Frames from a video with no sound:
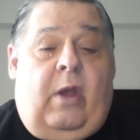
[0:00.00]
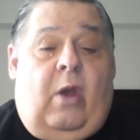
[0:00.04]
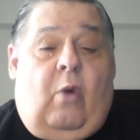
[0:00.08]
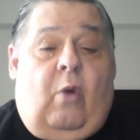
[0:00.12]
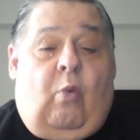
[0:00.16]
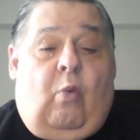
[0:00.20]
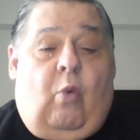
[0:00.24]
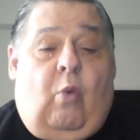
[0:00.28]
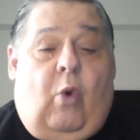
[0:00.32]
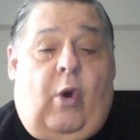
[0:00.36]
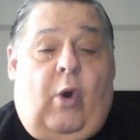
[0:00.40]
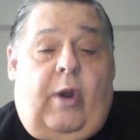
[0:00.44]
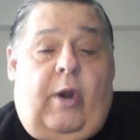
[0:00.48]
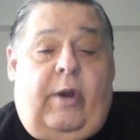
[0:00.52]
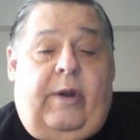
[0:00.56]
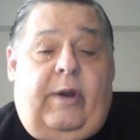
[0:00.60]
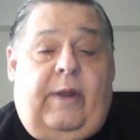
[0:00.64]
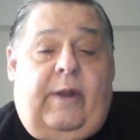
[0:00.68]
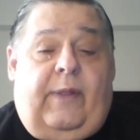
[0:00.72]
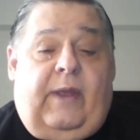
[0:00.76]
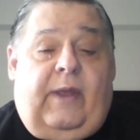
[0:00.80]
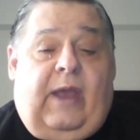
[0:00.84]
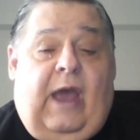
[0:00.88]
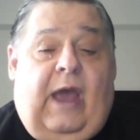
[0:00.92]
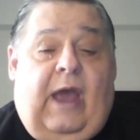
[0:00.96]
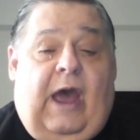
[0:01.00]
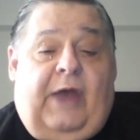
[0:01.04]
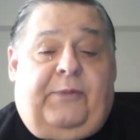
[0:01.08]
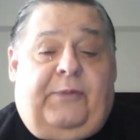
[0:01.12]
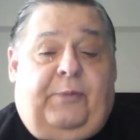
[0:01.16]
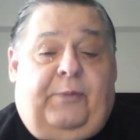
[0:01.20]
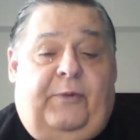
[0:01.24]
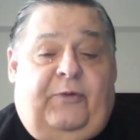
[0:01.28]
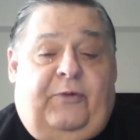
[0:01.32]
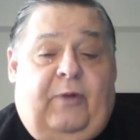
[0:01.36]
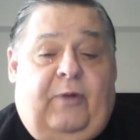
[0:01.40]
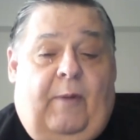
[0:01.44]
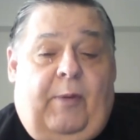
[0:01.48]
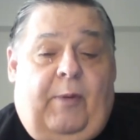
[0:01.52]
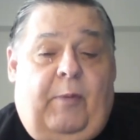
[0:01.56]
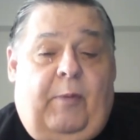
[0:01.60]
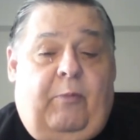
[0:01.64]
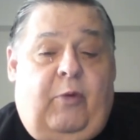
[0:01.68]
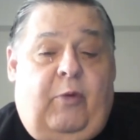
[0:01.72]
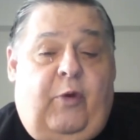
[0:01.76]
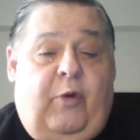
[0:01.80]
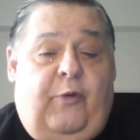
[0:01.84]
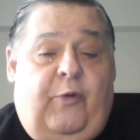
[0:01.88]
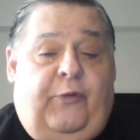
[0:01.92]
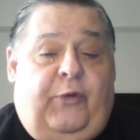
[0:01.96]
Warner and the gospel trumpet
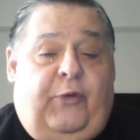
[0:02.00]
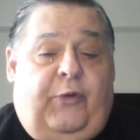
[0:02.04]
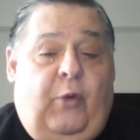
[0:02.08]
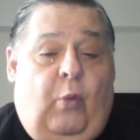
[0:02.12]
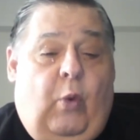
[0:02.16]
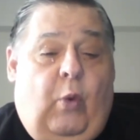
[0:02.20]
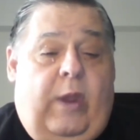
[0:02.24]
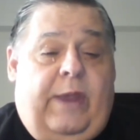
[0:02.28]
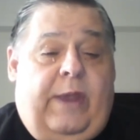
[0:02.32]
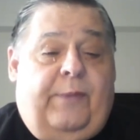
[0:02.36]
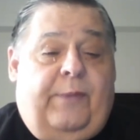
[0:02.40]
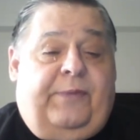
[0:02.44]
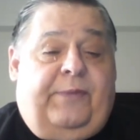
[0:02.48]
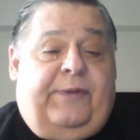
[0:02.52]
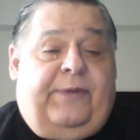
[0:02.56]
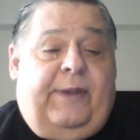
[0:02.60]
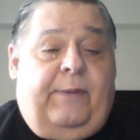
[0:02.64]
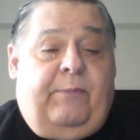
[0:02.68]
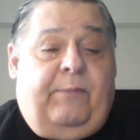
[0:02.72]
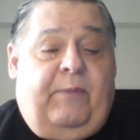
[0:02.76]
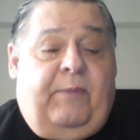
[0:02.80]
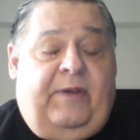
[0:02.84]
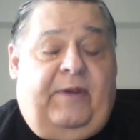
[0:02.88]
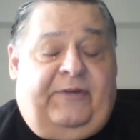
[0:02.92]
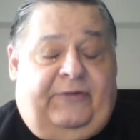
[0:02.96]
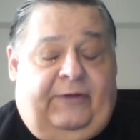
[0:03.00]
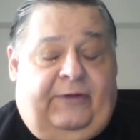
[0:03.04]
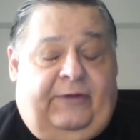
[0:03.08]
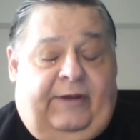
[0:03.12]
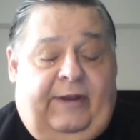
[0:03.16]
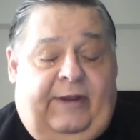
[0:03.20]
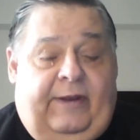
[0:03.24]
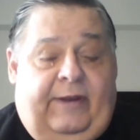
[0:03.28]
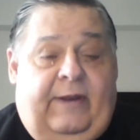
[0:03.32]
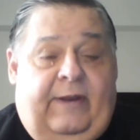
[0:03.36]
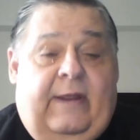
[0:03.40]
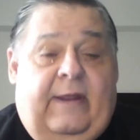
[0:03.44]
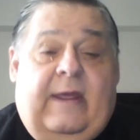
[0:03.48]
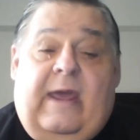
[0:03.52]
moved to Williamston, Michigan.